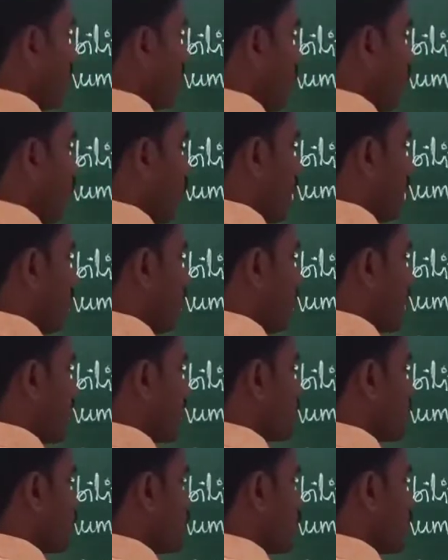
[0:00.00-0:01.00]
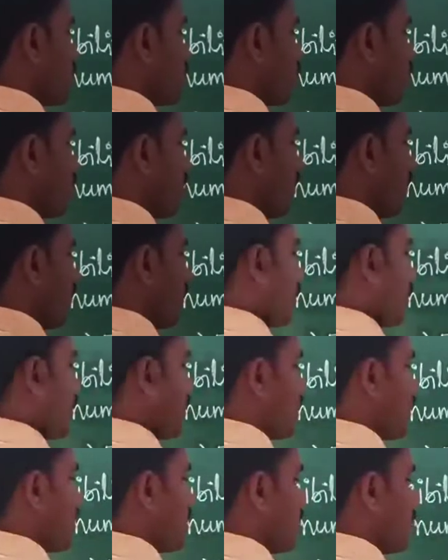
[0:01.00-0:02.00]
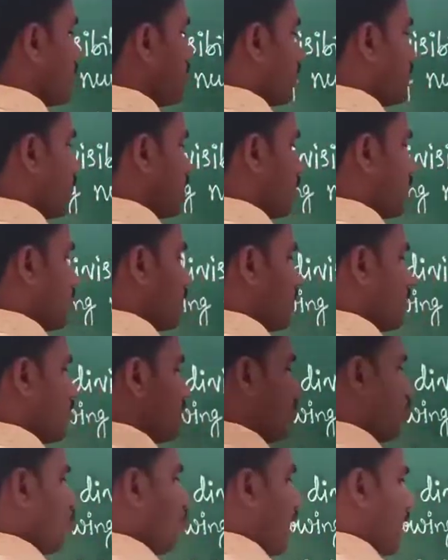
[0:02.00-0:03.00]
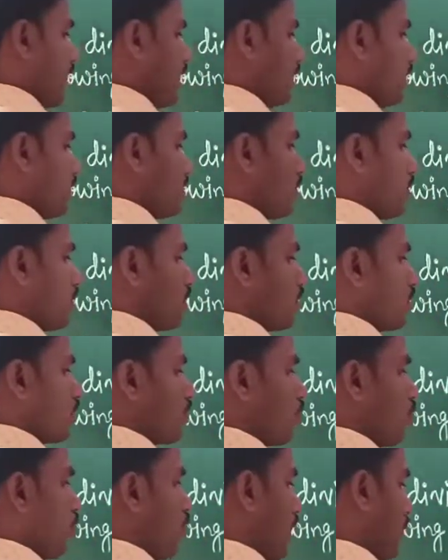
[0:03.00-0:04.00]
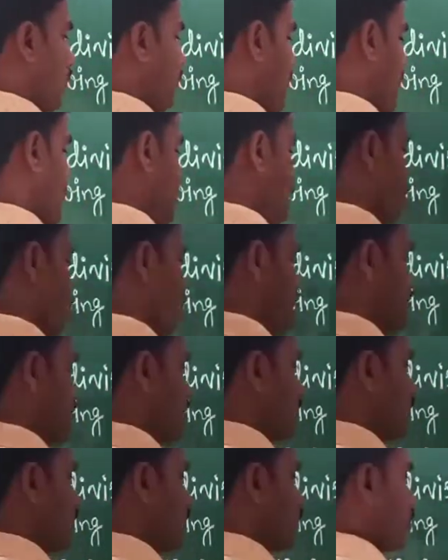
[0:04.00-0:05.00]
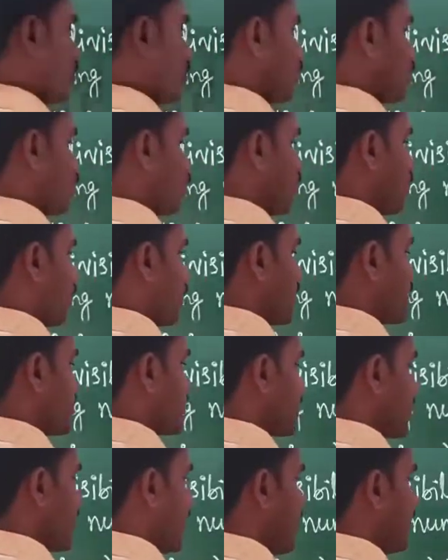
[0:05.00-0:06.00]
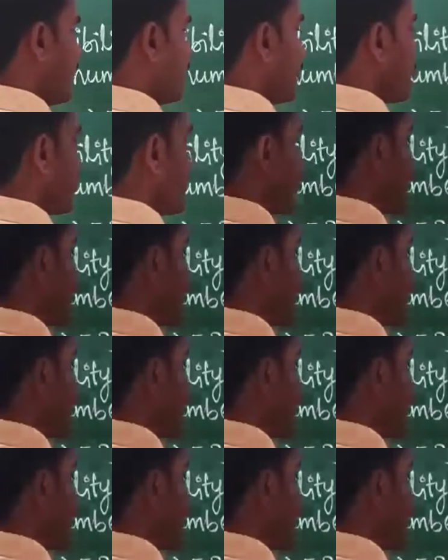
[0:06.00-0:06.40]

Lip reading: 1 plus 0, 1, 1 plus 1, 2, 2 plus 8,